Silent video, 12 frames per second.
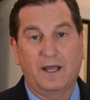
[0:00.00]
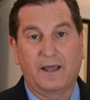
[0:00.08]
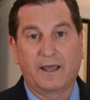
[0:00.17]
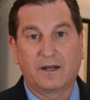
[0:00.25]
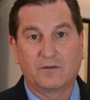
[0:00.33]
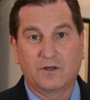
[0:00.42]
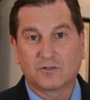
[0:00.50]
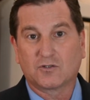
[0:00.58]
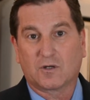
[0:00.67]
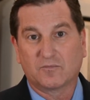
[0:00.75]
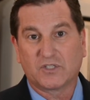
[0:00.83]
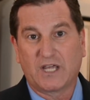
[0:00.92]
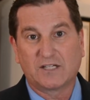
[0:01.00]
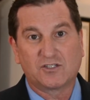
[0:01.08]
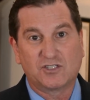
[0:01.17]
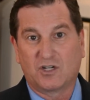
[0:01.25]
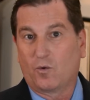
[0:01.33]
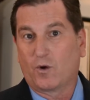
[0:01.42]
And in those
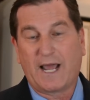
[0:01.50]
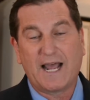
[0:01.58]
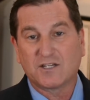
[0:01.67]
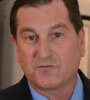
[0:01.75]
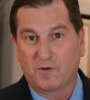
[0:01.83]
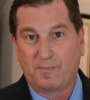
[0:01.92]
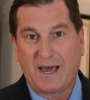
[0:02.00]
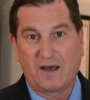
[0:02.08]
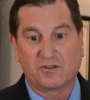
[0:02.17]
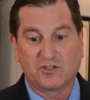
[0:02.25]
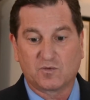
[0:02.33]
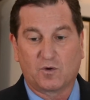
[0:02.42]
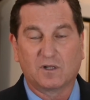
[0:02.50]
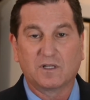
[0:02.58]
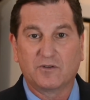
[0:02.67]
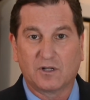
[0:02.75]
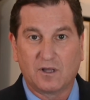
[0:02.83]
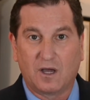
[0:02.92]
circumstances, you don't want to ask for a panel. You just want to
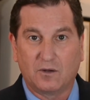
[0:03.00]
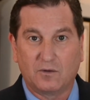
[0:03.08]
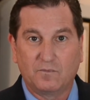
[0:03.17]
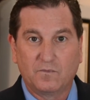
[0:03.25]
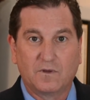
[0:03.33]
leave it alone.